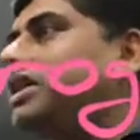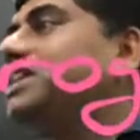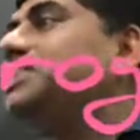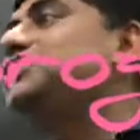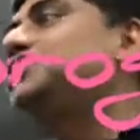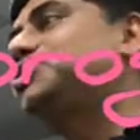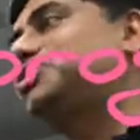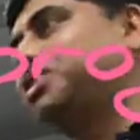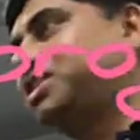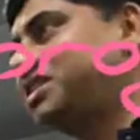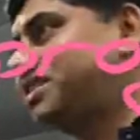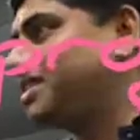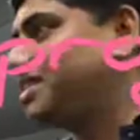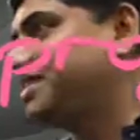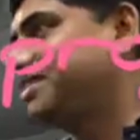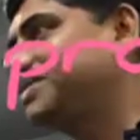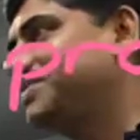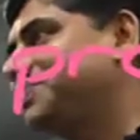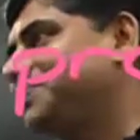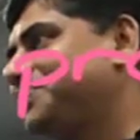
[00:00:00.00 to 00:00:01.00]
on an
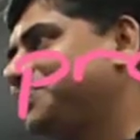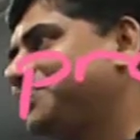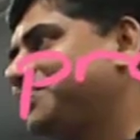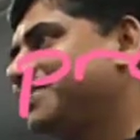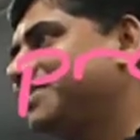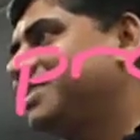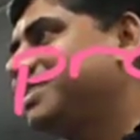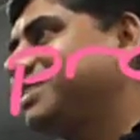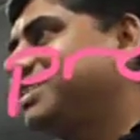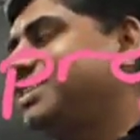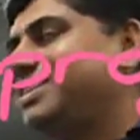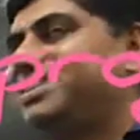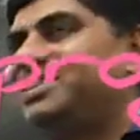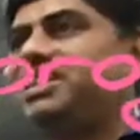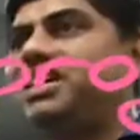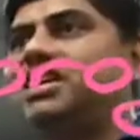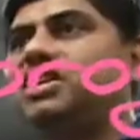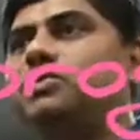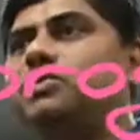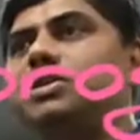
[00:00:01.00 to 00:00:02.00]
instructor.
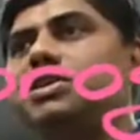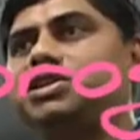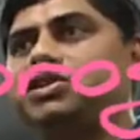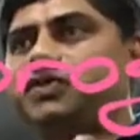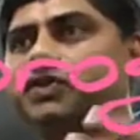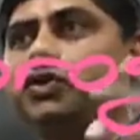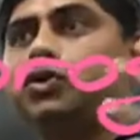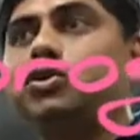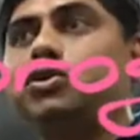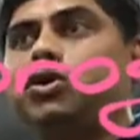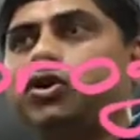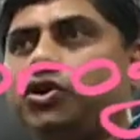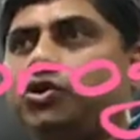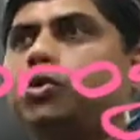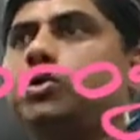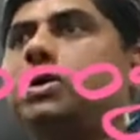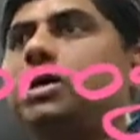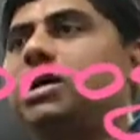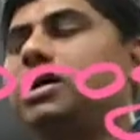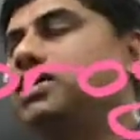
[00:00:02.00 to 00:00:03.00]
The other one is if you go to
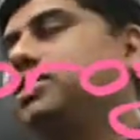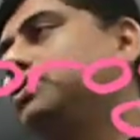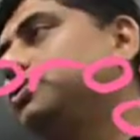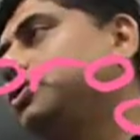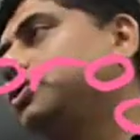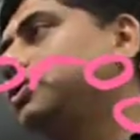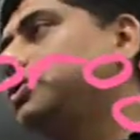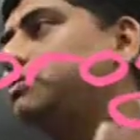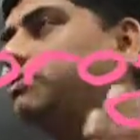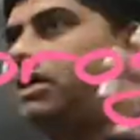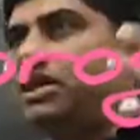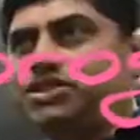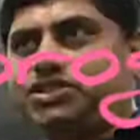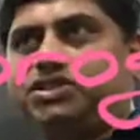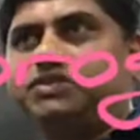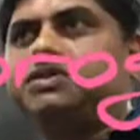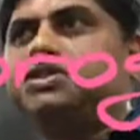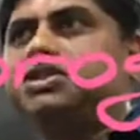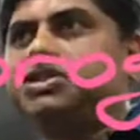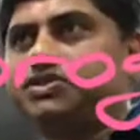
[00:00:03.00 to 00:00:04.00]
yoga, you go to a
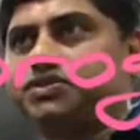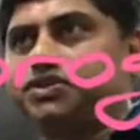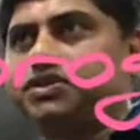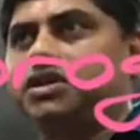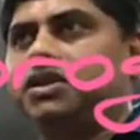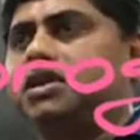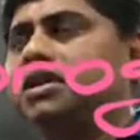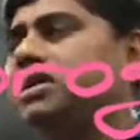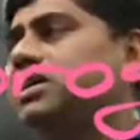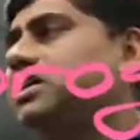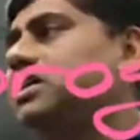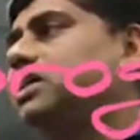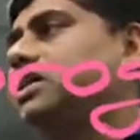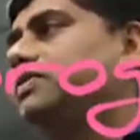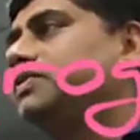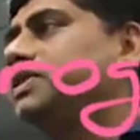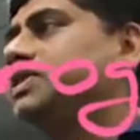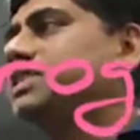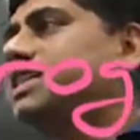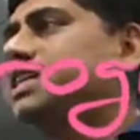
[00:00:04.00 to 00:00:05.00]
master which is willing.
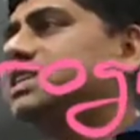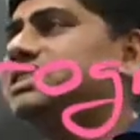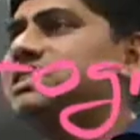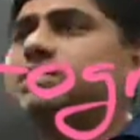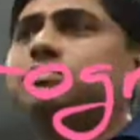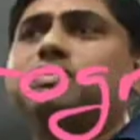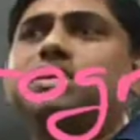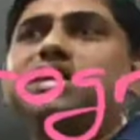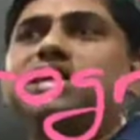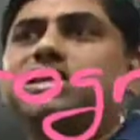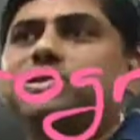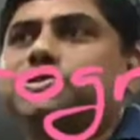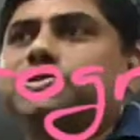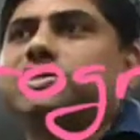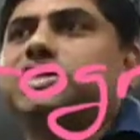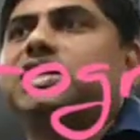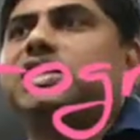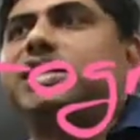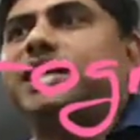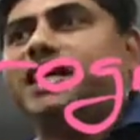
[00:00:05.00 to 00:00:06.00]
If he says something and you
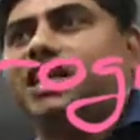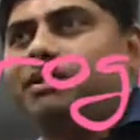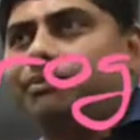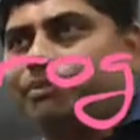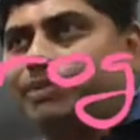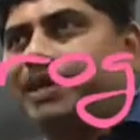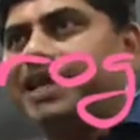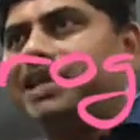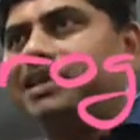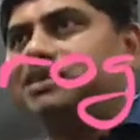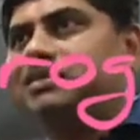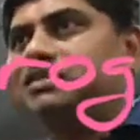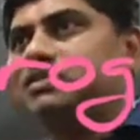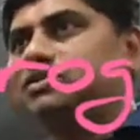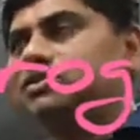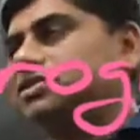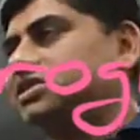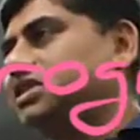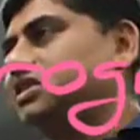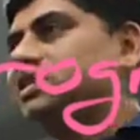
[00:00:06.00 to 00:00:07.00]
still get a pain,
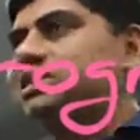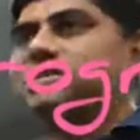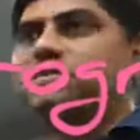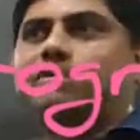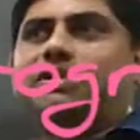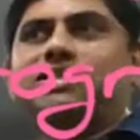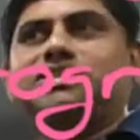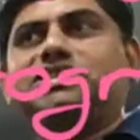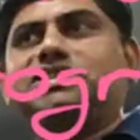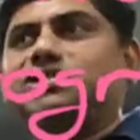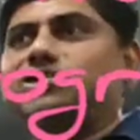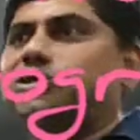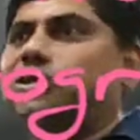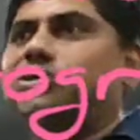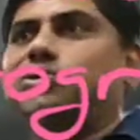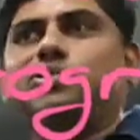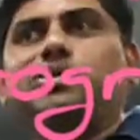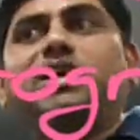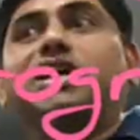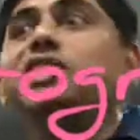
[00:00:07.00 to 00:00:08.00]
you say this master is
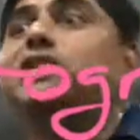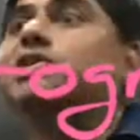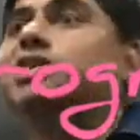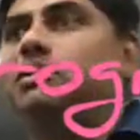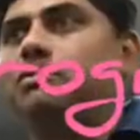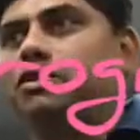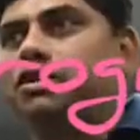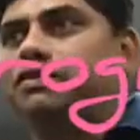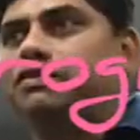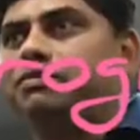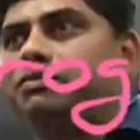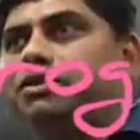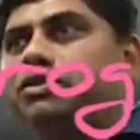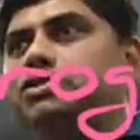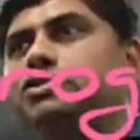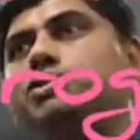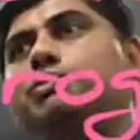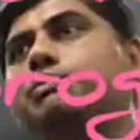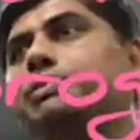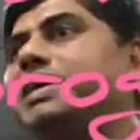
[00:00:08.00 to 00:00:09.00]
not okay and come off
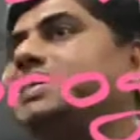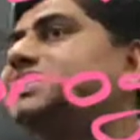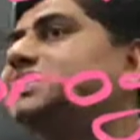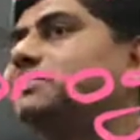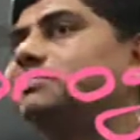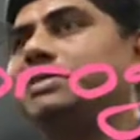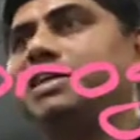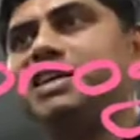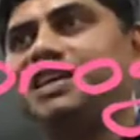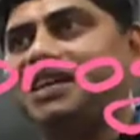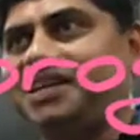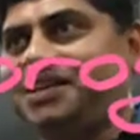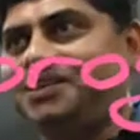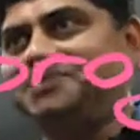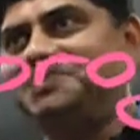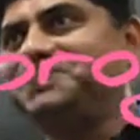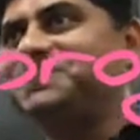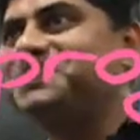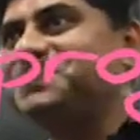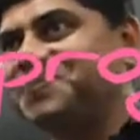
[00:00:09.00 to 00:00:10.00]
because you pay something
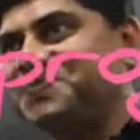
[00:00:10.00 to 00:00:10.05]
here.